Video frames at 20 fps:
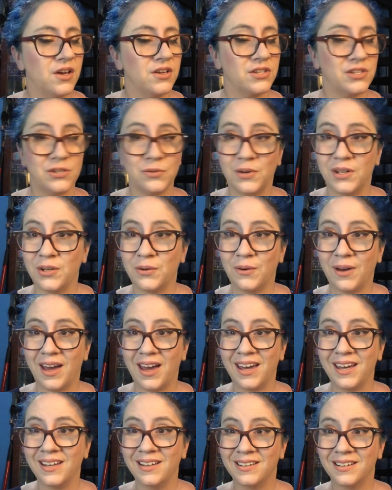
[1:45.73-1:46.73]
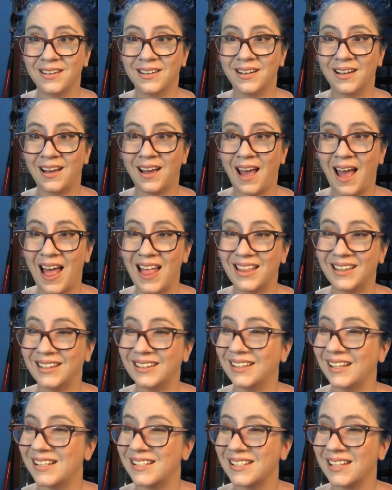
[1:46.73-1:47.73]
So anyway,
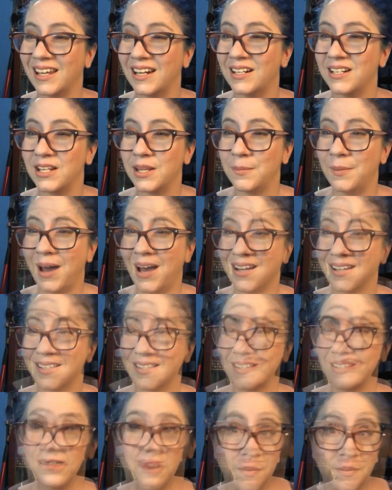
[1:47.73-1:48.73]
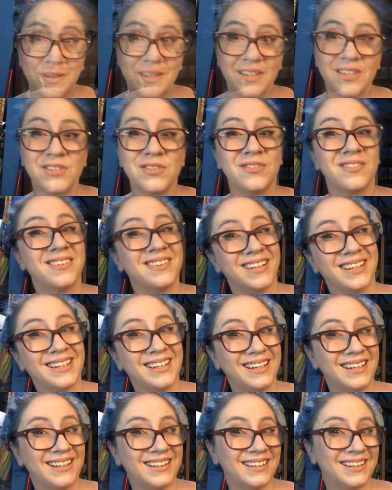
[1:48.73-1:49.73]
let's get into the box. Now, I'm filming this
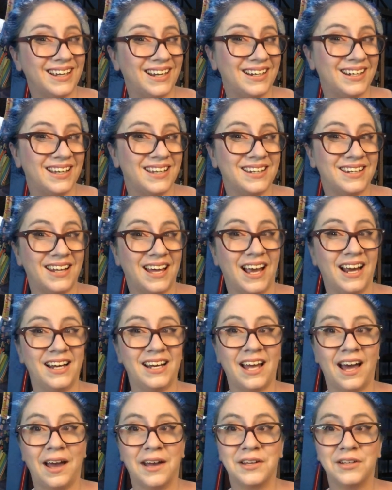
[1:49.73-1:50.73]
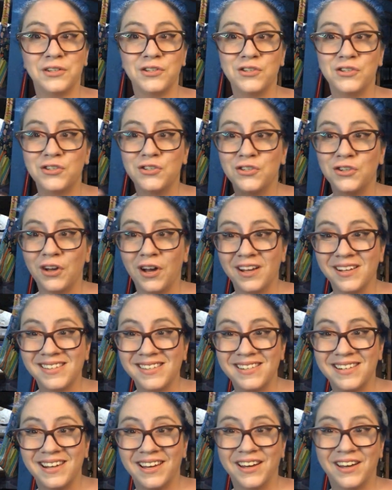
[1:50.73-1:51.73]
really late at night. I
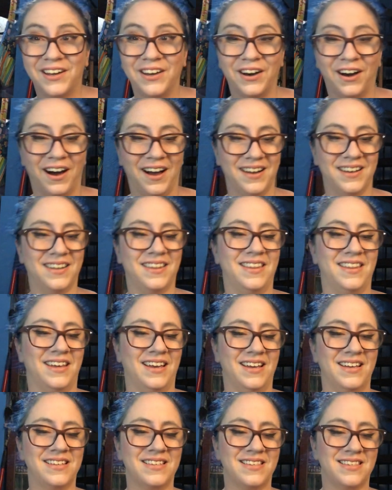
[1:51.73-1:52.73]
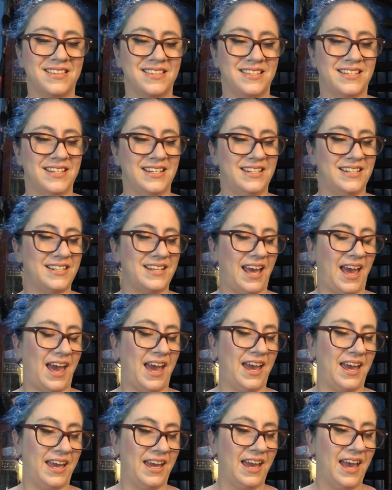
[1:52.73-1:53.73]
just got this
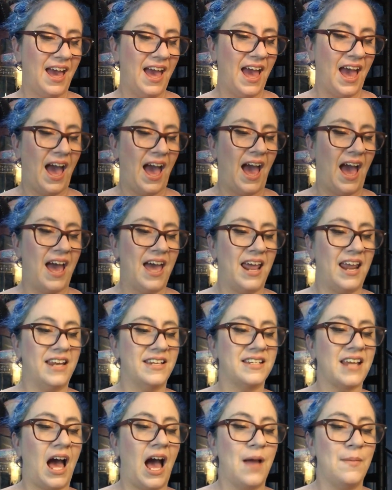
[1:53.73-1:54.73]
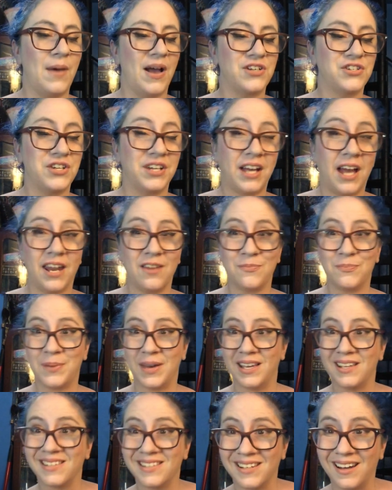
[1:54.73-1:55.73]
today and I'm actually kind of
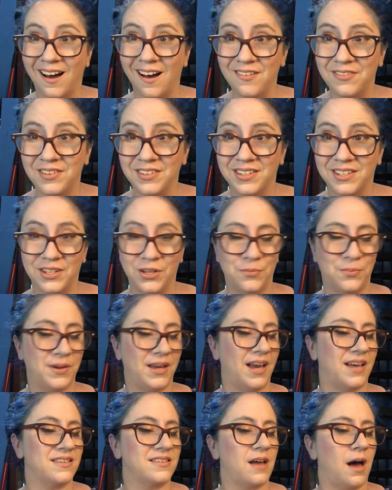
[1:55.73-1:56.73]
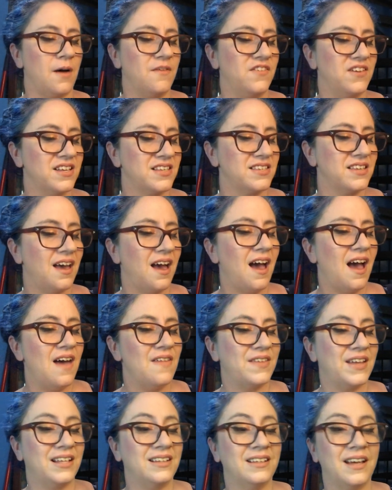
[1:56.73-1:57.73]
pissed off at the UPS office.
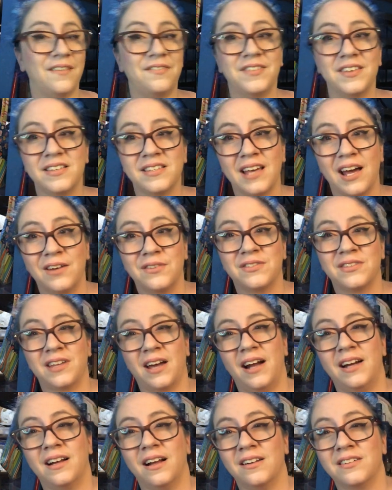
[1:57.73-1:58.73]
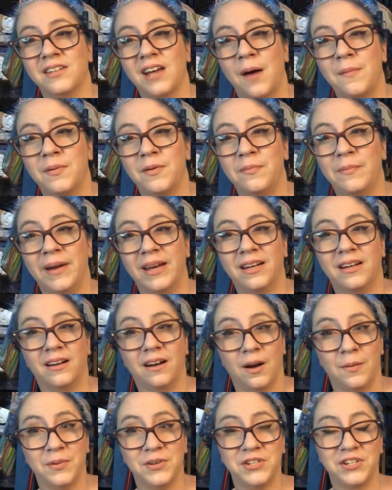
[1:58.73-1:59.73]
They left this outside on top of my
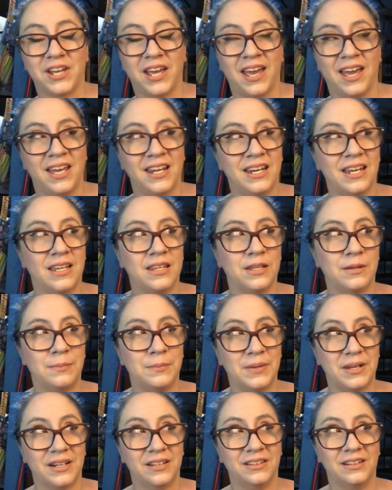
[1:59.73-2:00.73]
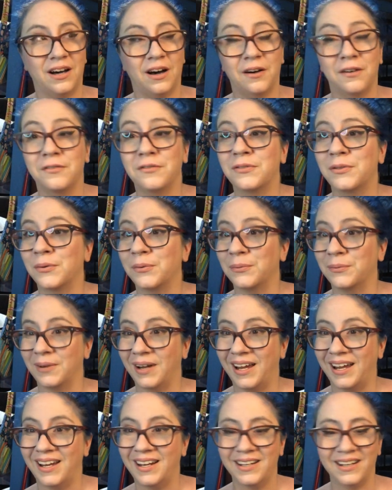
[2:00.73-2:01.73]
garbage can in the middle of the
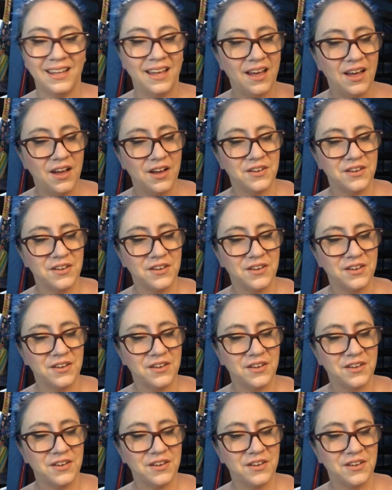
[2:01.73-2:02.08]
rain.